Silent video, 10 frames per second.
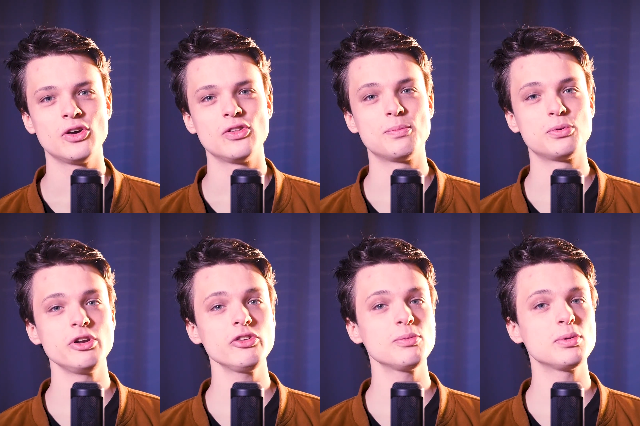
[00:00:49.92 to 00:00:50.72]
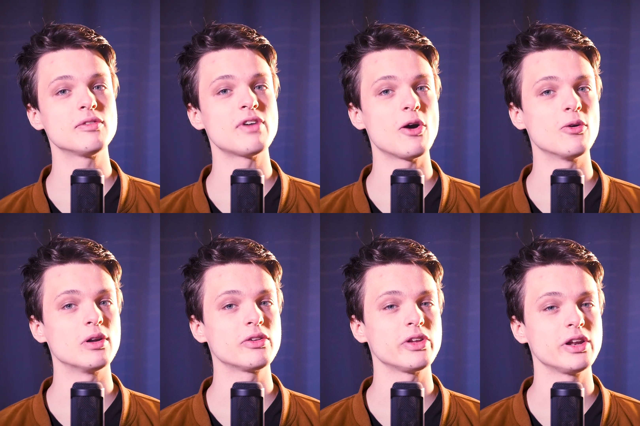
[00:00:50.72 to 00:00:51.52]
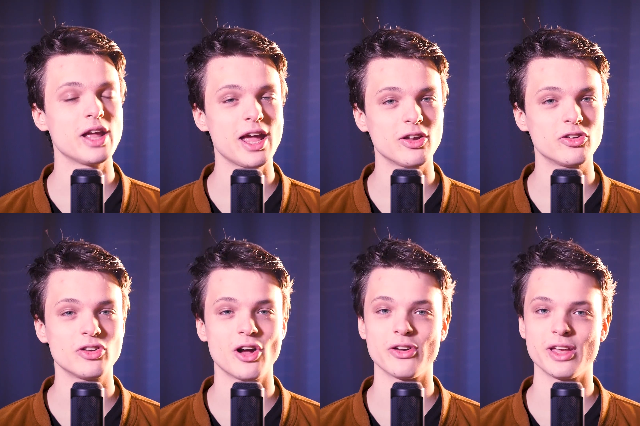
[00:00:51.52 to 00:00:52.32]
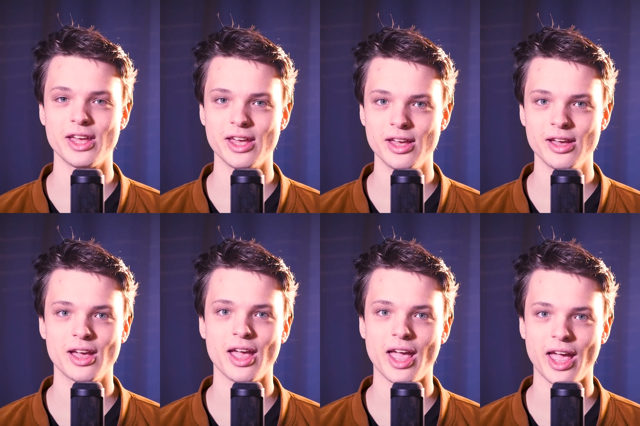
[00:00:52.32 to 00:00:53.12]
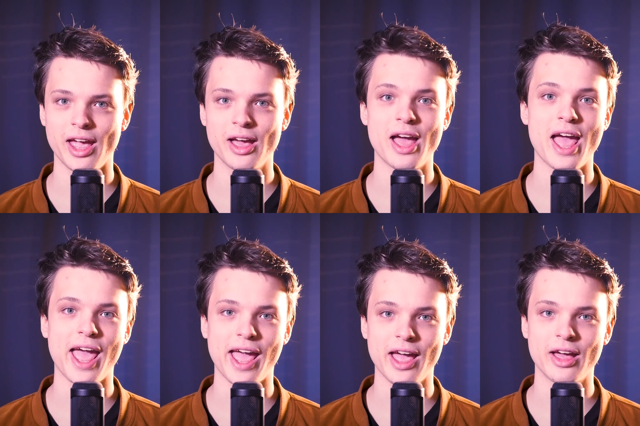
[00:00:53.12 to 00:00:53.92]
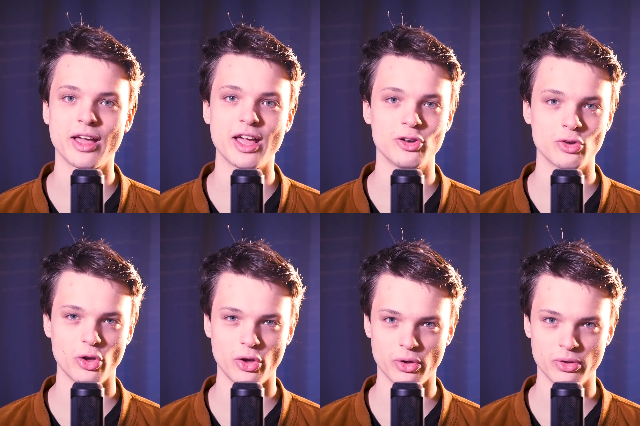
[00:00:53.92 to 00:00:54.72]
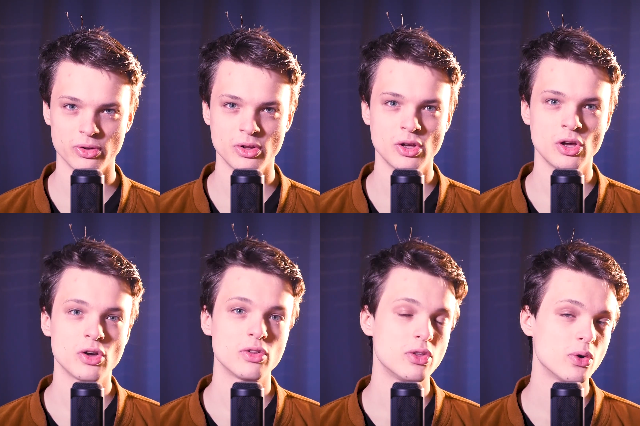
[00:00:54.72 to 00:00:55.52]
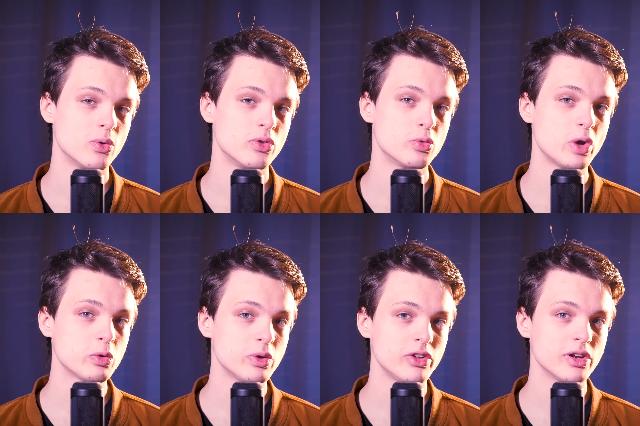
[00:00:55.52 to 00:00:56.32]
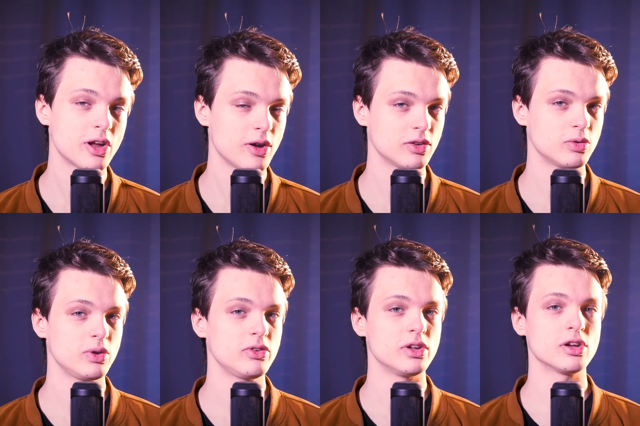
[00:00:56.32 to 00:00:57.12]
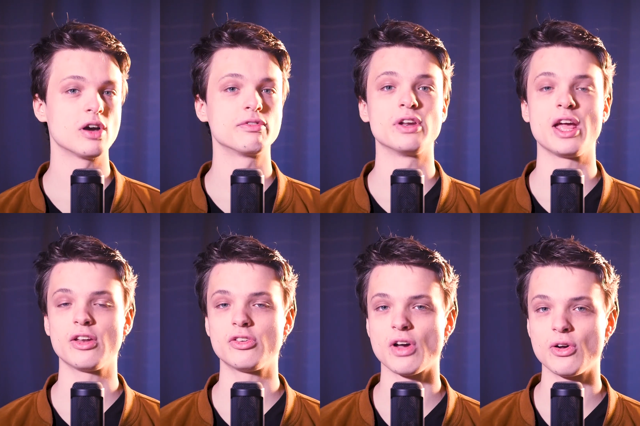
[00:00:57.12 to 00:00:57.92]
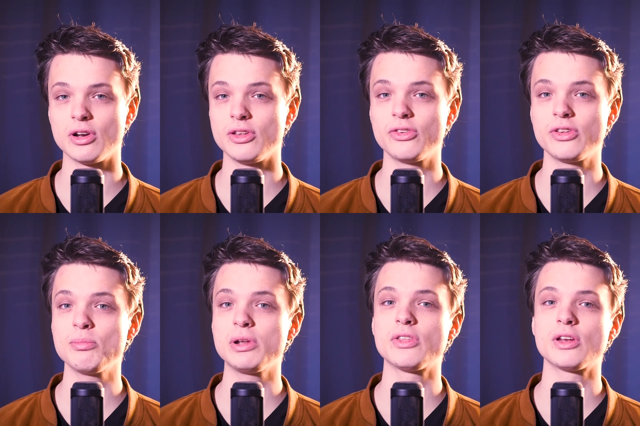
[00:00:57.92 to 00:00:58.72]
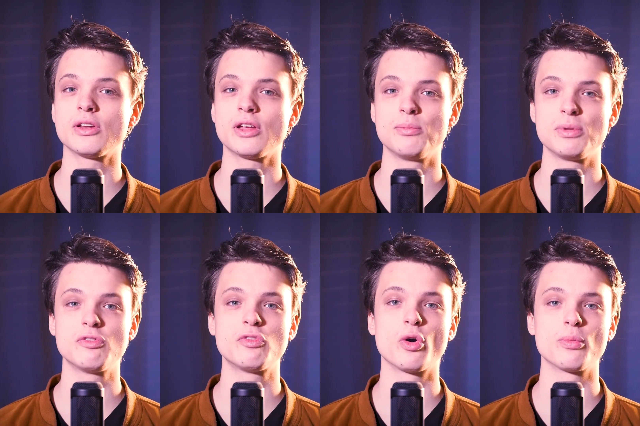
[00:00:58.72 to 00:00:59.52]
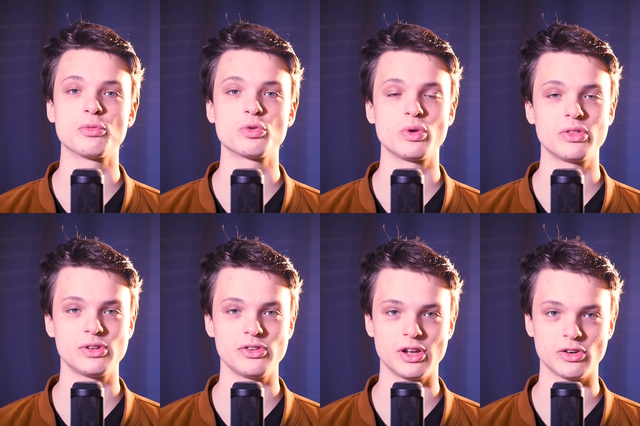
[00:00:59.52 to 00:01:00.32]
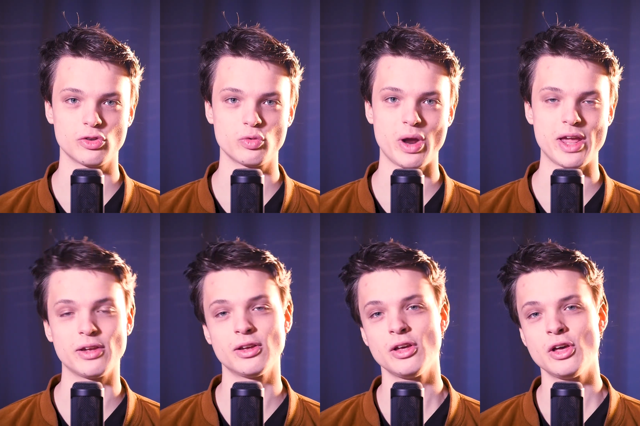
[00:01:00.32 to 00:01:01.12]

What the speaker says: The principal vowels in edge are e, and though the requisite characteristic of an edge vowel is simply that it can be formed with distinct twang,